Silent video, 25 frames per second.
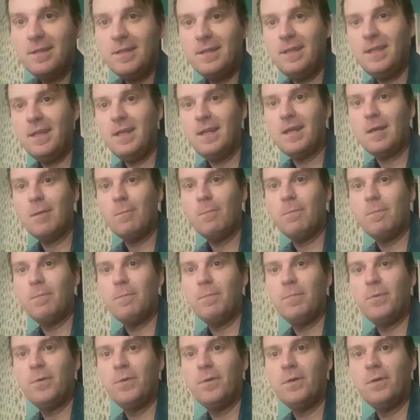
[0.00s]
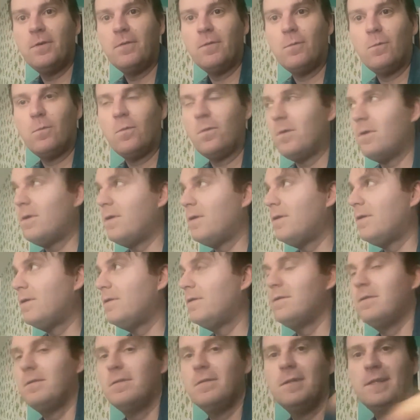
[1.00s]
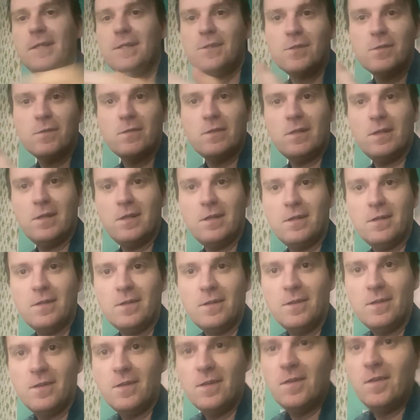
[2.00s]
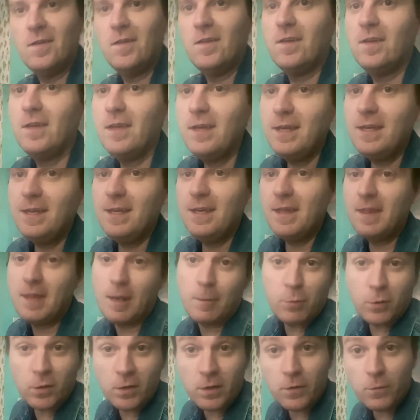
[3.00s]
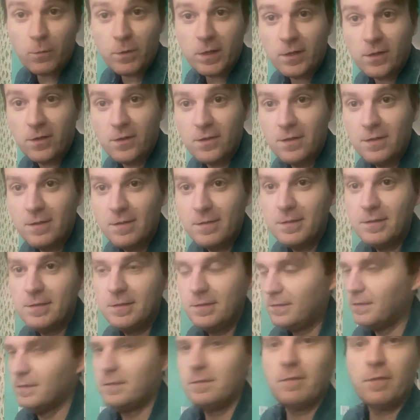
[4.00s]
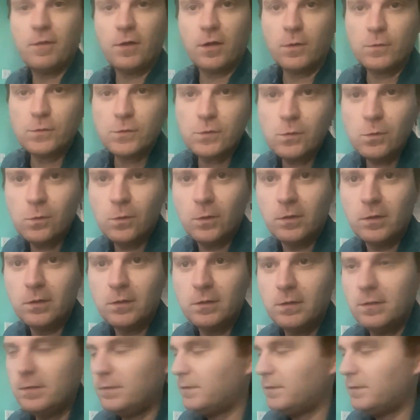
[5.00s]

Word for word: And I put it on the wall. It's over there. And I put it on the record. Thought it was cool.